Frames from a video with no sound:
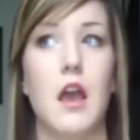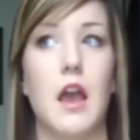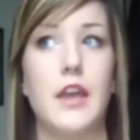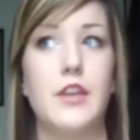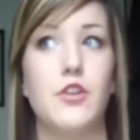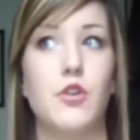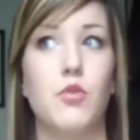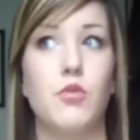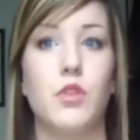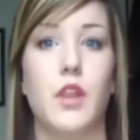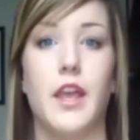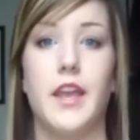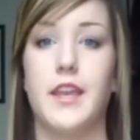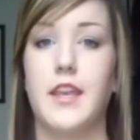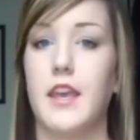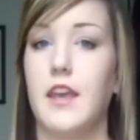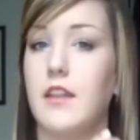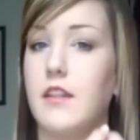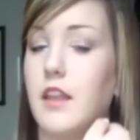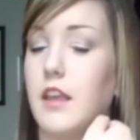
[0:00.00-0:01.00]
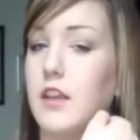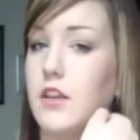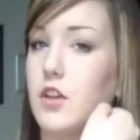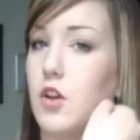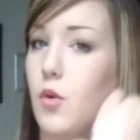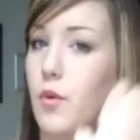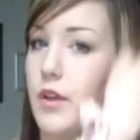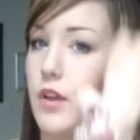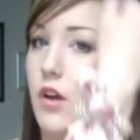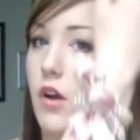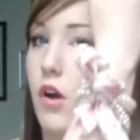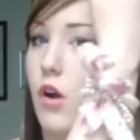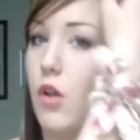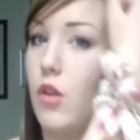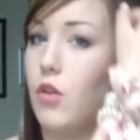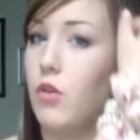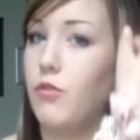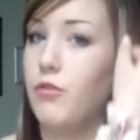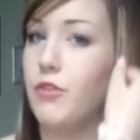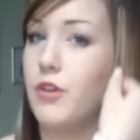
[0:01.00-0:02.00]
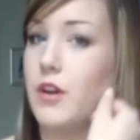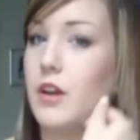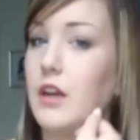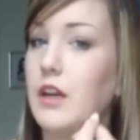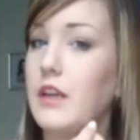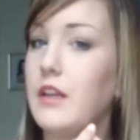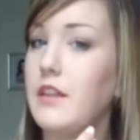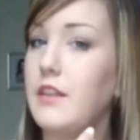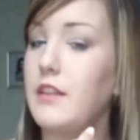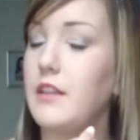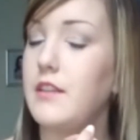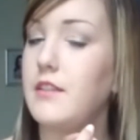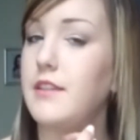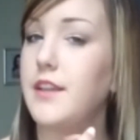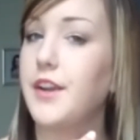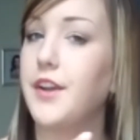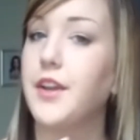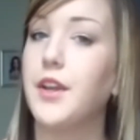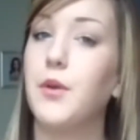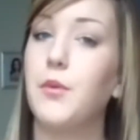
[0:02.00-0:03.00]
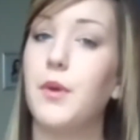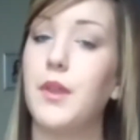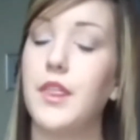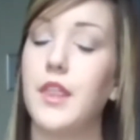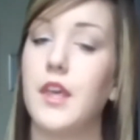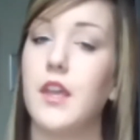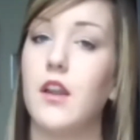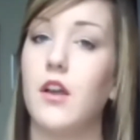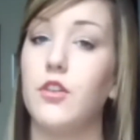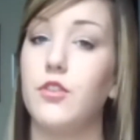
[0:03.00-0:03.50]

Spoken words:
I don't like it, like, going all over this area with it.